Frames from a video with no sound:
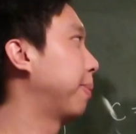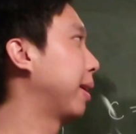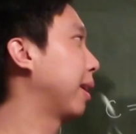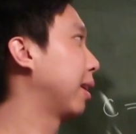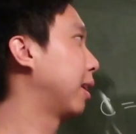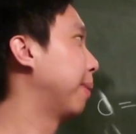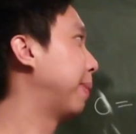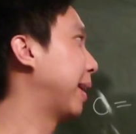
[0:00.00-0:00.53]
the
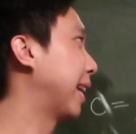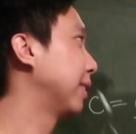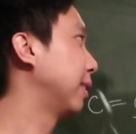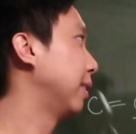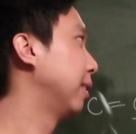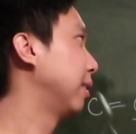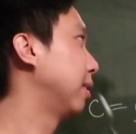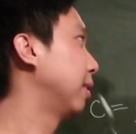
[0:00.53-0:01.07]

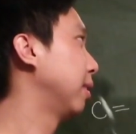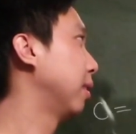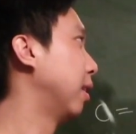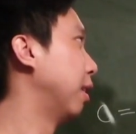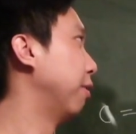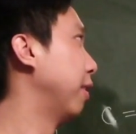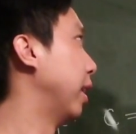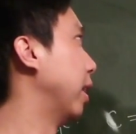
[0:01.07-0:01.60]
capacitance
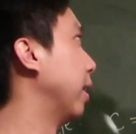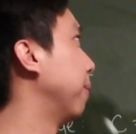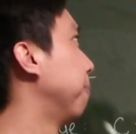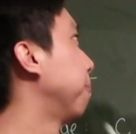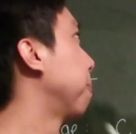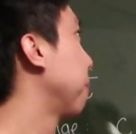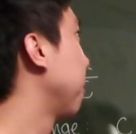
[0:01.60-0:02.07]
of A.